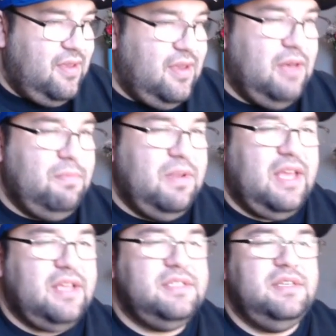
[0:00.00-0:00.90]
Up
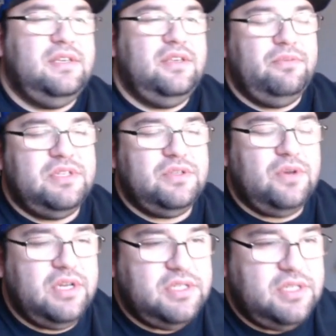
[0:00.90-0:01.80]
next, Human
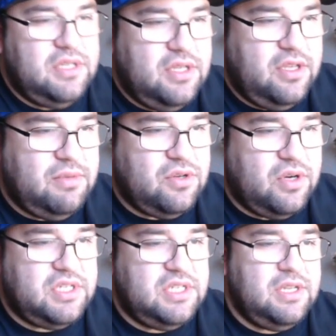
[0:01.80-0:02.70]
Torch. Human
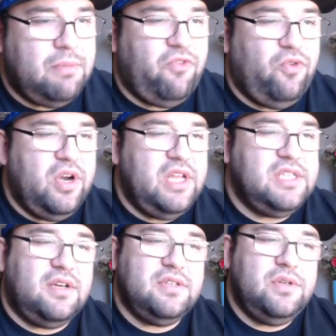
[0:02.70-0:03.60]
Torch is number 40.
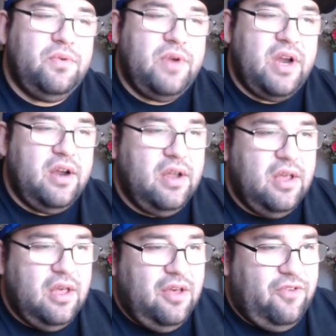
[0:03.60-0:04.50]
He's also a rare
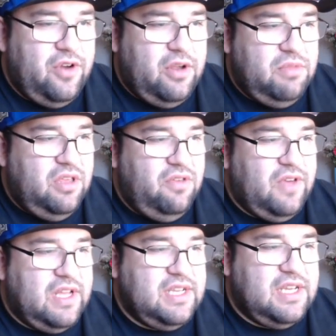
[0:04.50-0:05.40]
from the
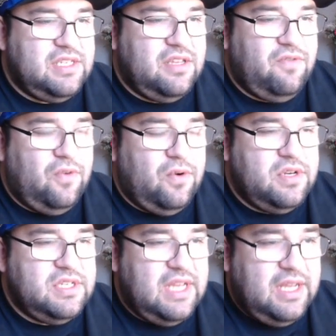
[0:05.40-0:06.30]
Fantastic Four
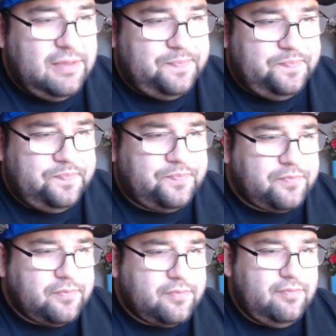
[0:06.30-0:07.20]
set,
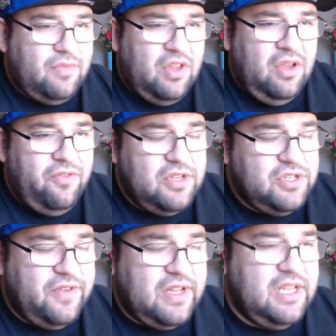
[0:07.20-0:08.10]

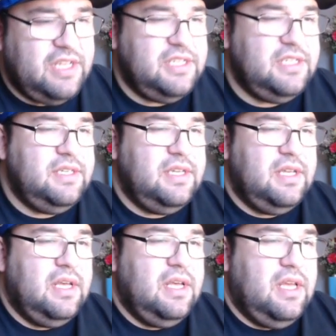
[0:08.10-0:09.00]
Future Foundation.
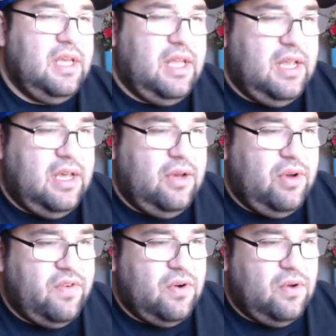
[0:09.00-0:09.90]
And
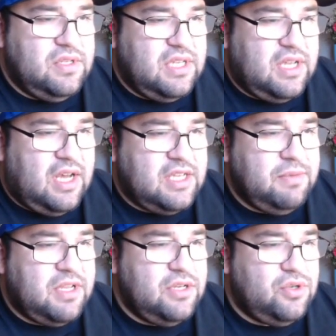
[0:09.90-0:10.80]
whoever holds the
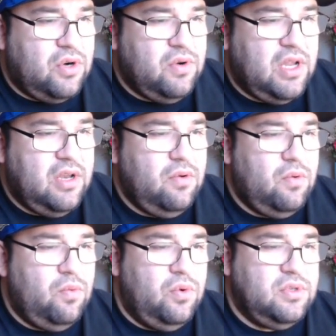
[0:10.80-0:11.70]
Cosmic Control Rod
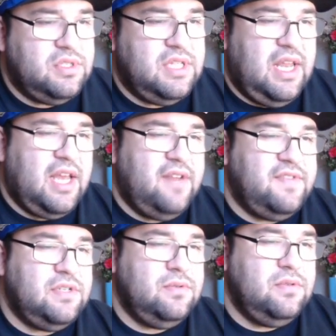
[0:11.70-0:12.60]
rules the negative
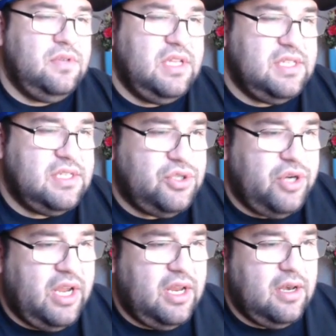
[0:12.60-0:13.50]
zone is his
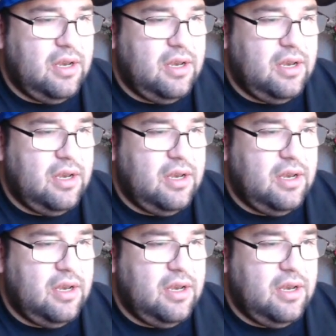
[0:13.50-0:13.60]
trait.